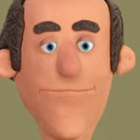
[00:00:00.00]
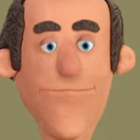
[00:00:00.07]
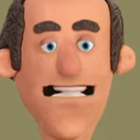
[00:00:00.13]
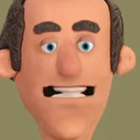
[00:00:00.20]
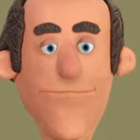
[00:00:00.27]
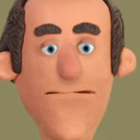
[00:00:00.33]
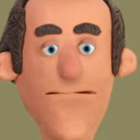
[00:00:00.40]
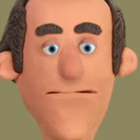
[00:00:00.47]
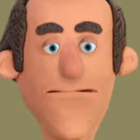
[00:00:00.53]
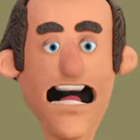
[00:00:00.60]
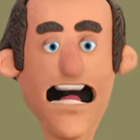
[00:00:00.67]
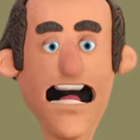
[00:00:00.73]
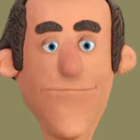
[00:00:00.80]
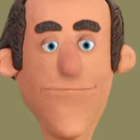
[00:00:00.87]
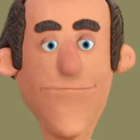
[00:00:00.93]
You
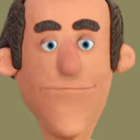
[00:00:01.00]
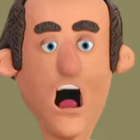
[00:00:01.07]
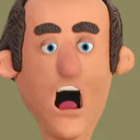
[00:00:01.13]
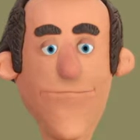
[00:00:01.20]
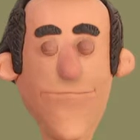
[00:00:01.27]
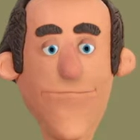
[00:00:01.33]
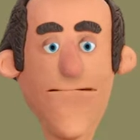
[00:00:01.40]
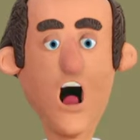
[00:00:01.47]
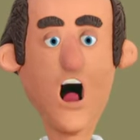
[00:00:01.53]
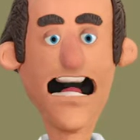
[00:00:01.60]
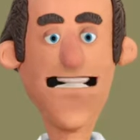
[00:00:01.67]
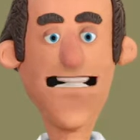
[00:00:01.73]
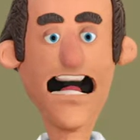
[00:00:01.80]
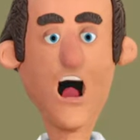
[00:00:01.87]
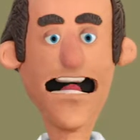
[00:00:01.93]
cannot affect
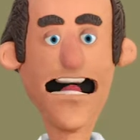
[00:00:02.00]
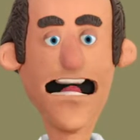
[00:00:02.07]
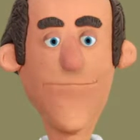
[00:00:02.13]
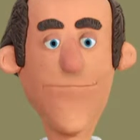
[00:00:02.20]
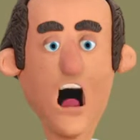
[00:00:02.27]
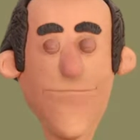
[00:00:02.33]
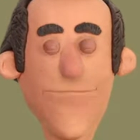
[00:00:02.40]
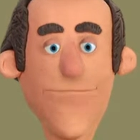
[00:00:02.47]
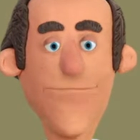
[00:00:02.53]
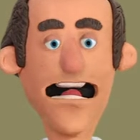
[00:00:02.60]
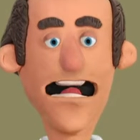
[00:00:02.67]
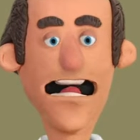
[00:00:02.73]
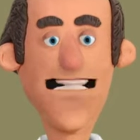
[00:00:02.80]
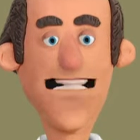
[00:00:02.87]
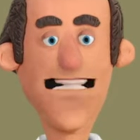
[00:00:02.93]
one area and have
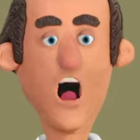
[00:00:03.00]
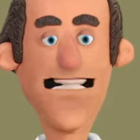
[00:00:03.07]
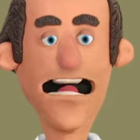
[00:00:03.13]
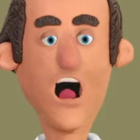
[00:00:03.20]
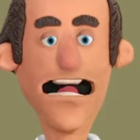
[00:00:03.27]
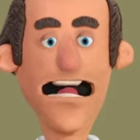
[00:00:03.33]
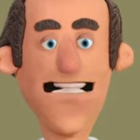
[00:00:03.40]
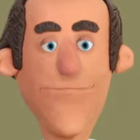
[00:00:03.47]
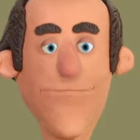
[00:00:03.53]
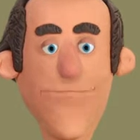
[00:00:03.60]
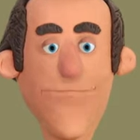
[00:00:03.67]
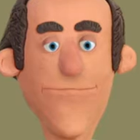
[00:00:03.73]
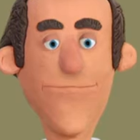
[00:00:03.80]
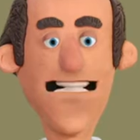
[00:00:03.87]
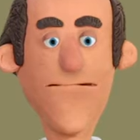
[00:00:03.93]
pain in one area
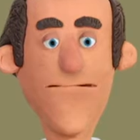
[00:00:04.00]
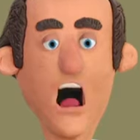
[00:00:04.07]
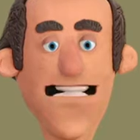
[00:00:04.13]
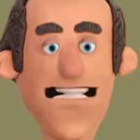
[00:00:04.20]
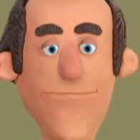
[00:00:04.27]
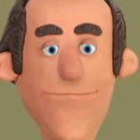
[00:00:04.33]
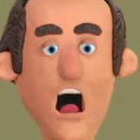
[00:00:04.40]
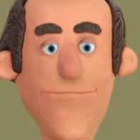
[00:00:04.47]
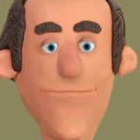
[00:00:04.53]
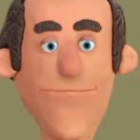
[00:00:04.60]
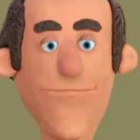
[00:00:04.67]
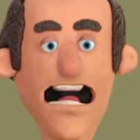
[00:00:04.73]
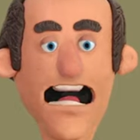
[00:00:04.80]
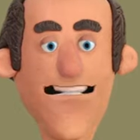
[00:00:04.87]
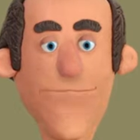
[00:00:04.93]
and not affect
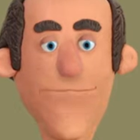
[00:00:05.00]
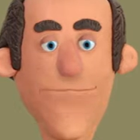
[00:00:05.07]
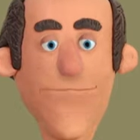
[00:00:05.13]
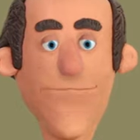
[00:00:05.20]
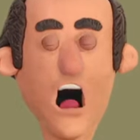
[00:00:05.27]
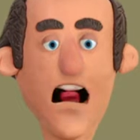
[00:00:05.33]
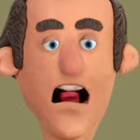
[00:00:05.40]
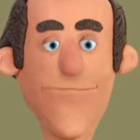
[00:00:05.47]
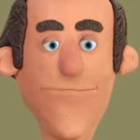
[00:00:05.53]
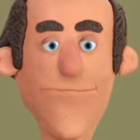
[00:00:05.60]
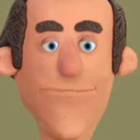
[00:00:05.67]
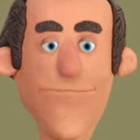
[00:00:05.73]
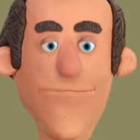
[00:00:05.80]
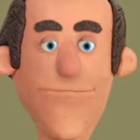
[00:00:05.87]
the rest of the column.